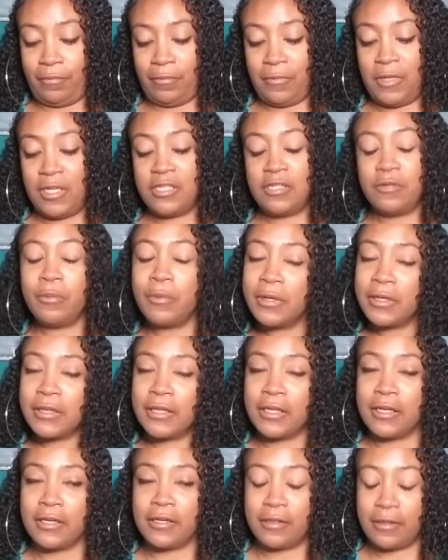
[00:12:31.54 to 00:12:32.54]
it's worth
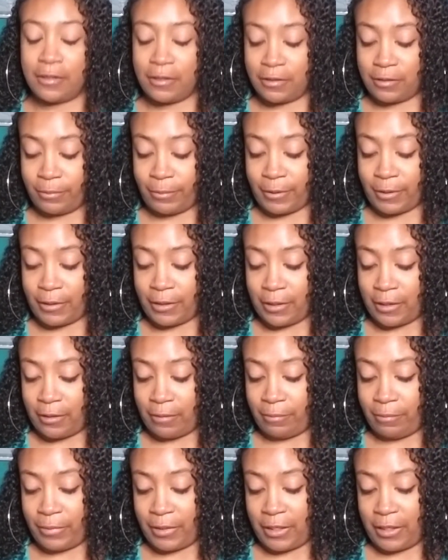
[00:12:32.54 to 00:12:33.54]
it. It's worth it
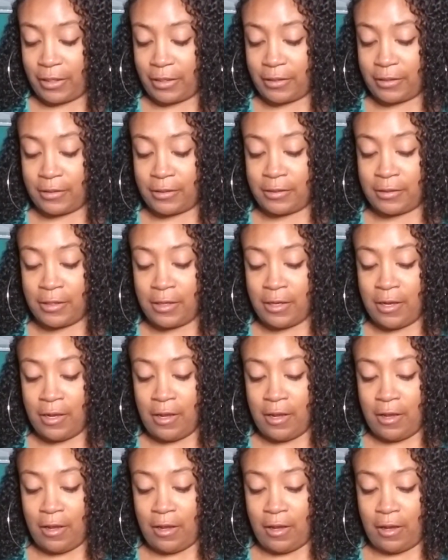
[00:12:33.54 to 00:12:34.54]
because
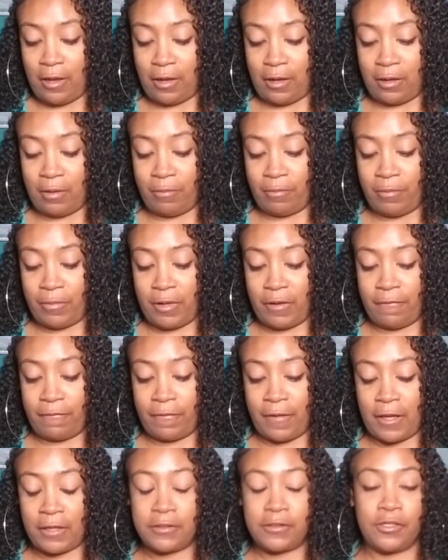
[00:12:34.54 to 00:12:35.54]
if
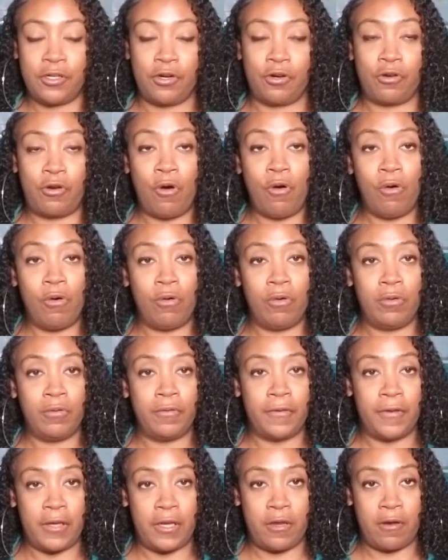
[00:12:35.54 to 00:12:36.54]
that's your goal,
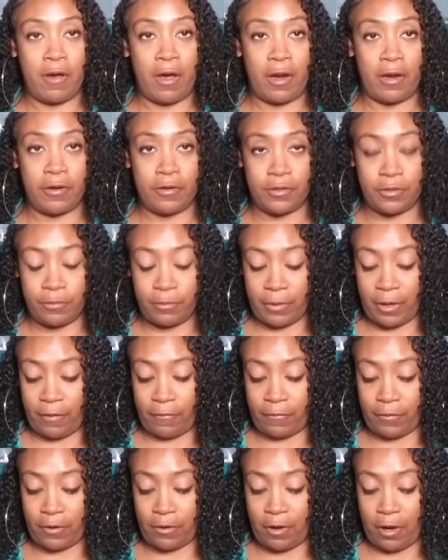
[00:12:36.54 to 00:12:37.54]
then you got to do whatever
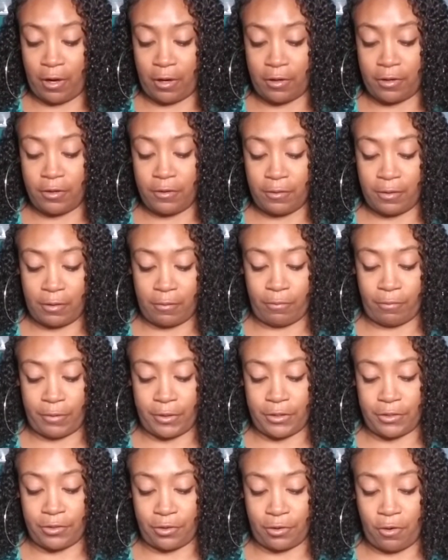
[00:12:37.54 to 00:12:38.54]
you got to do to
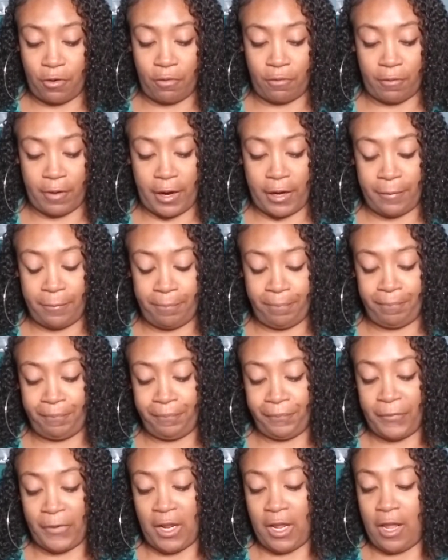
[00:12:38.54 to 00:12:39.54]
reach your goal, right?
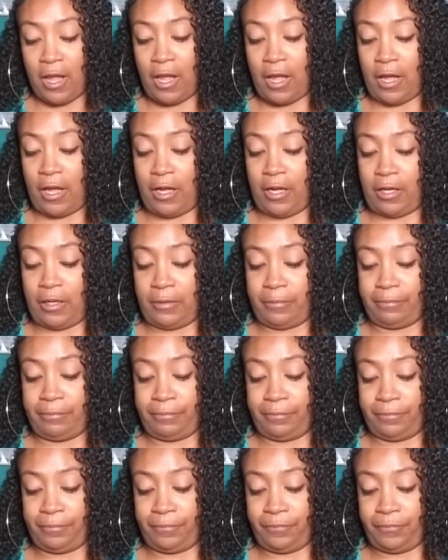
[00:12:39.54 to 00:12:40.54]

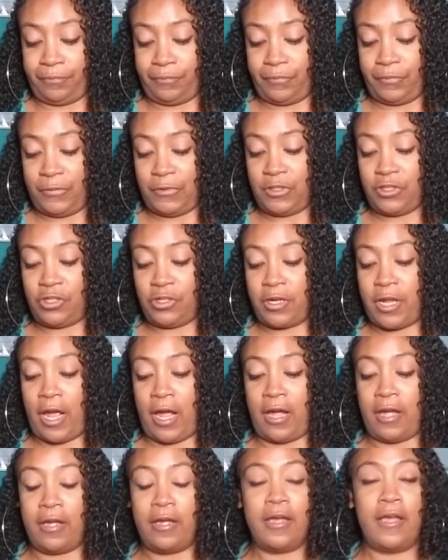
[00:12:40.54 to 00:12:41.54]
Um, so yeah,
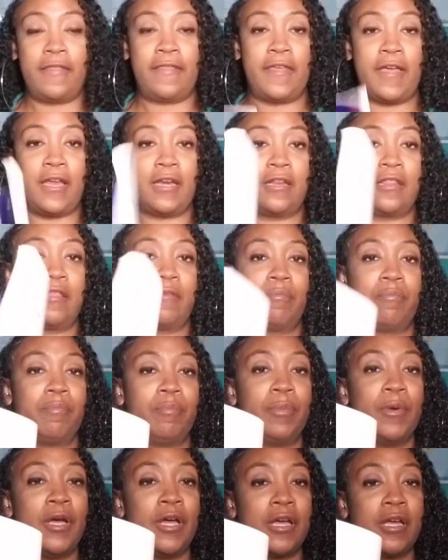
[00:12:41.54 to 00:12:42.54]
at the end of the
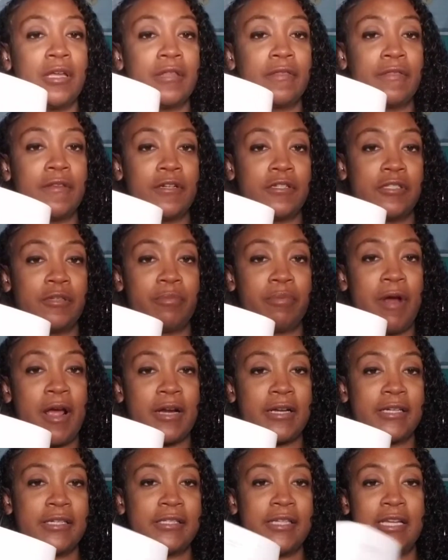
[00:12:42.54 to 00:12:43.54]
book, there's the
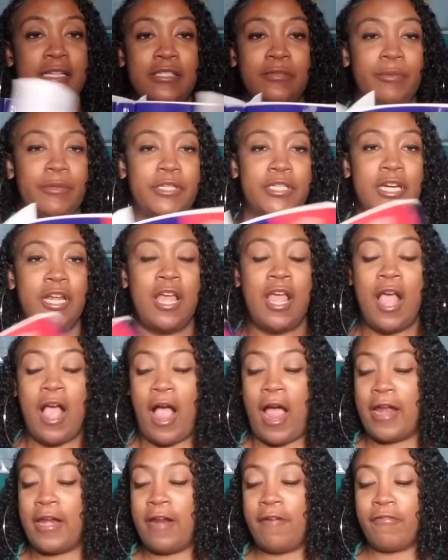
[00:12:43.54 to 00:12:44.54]
practice test, which
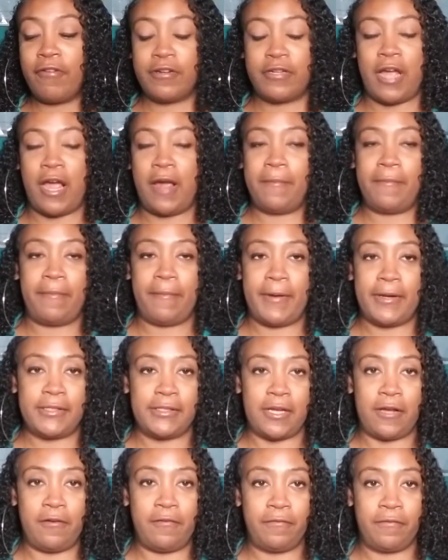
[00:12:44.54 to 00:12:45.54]
I never timed
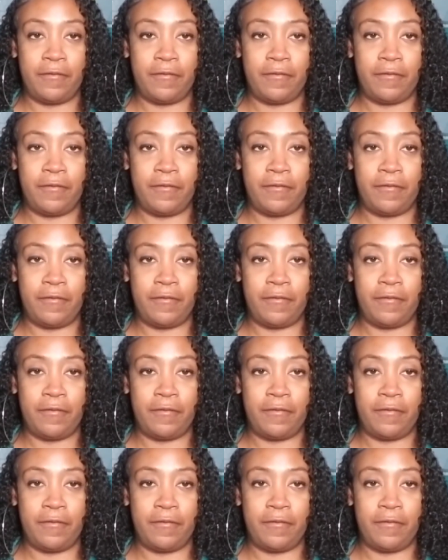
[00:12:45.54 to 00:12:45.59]
myself.